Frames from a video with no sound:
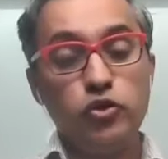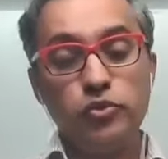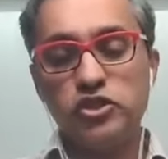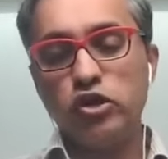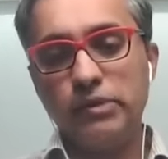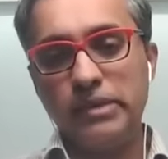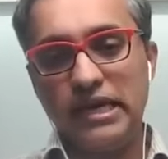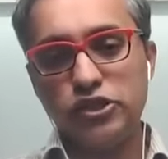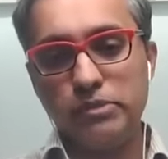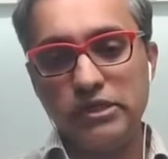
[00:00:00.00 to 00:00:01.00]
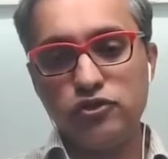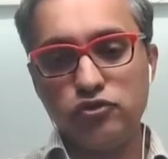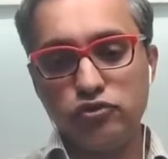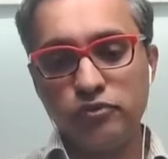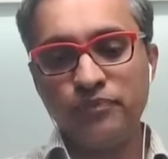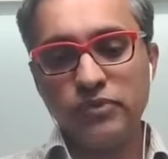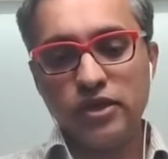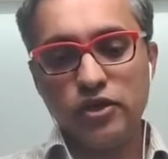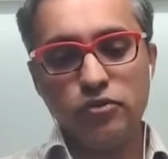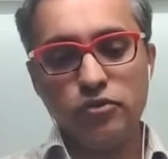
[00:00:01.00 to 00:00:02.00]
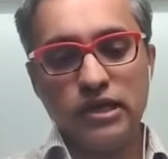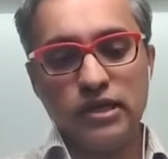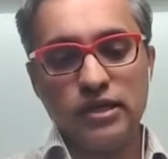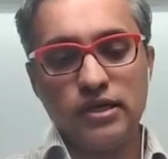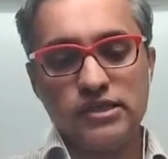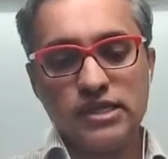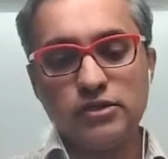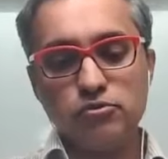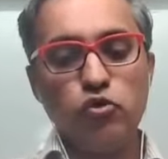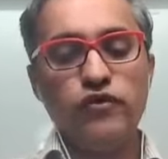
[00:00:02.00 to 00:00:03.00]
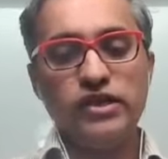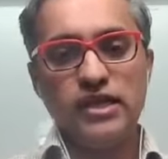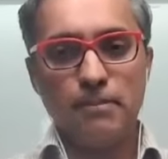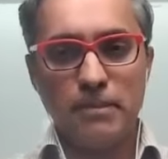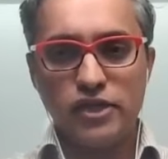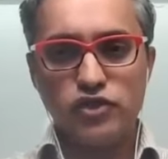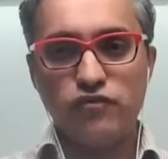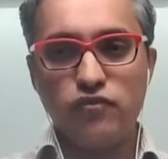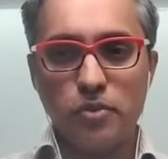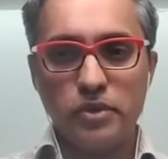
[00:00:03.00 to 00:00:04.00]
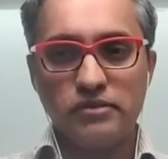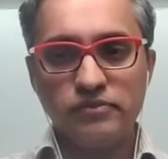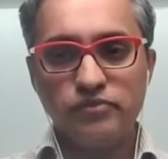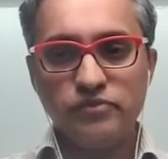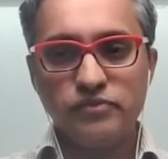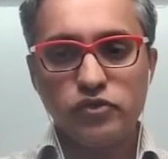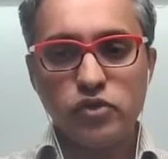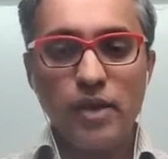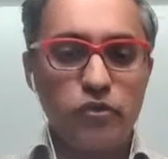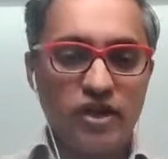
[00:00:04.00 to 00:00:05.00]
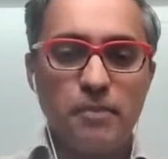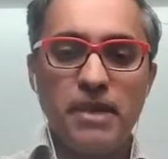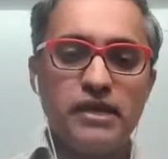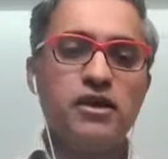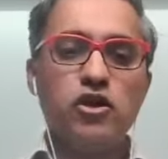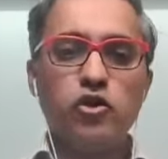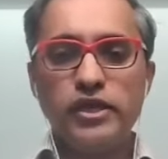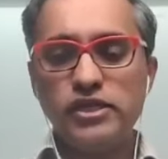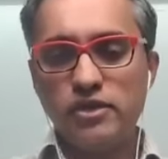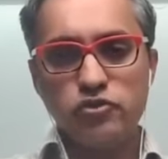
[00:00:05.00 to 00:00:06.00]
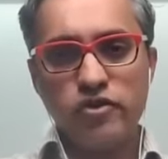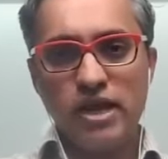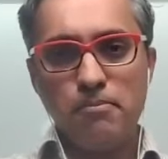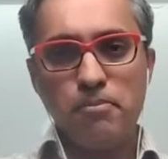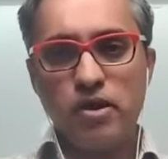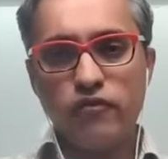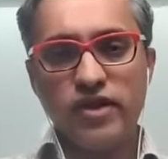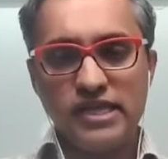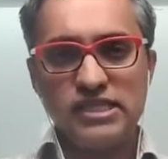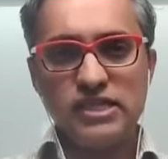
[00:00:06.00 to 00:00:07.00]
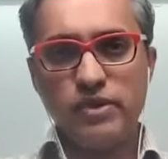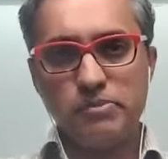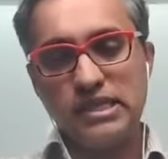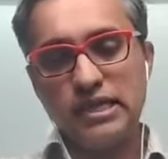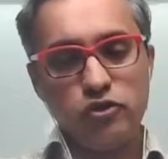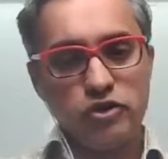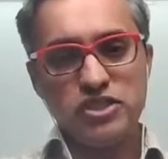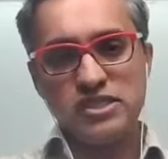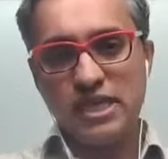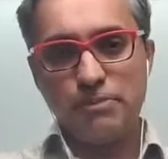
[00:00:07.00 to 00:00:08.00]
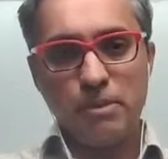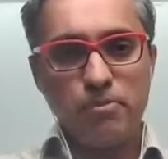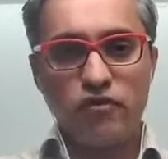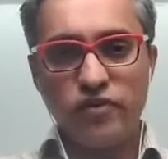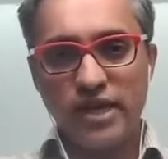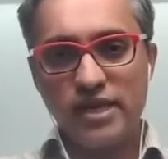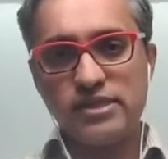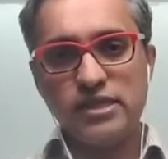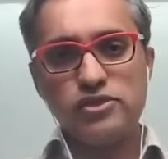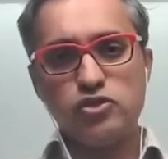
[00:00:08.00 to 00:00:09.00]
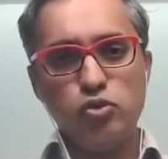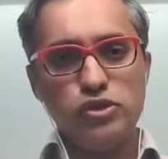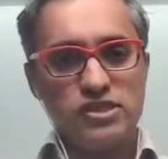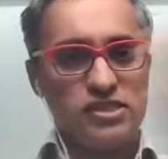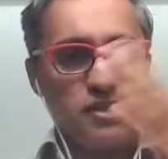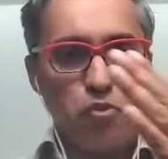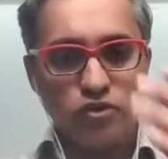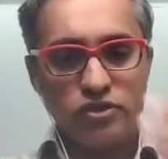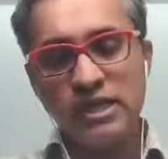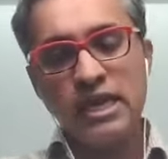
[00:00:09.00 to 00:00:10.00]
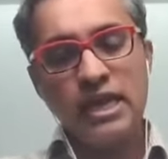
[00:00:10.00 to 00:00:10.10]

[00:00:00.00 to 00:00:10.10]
would surely be eligible to start moving the application forward. So I would recommend going down to our Empower Financing website. You can just type Empower Financing schools support,